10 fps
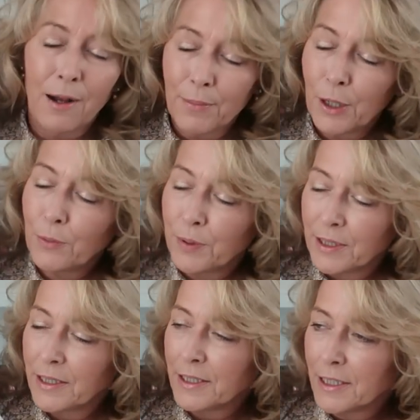I'm
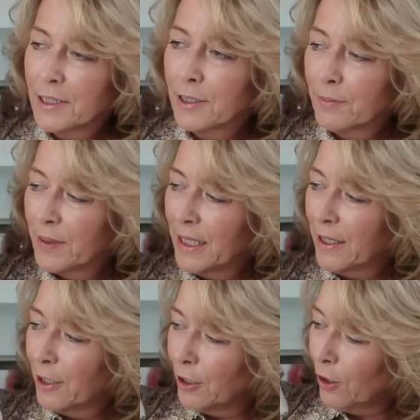hoping this is going to
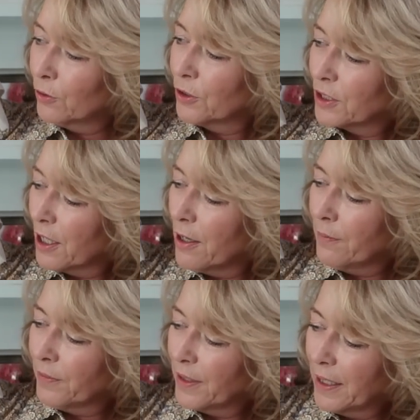be a
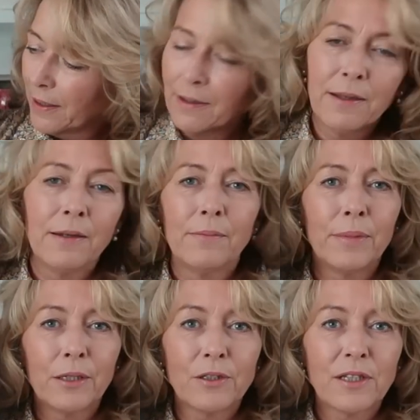long-term thing,
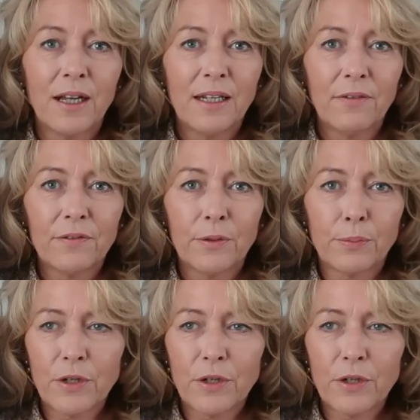because I love the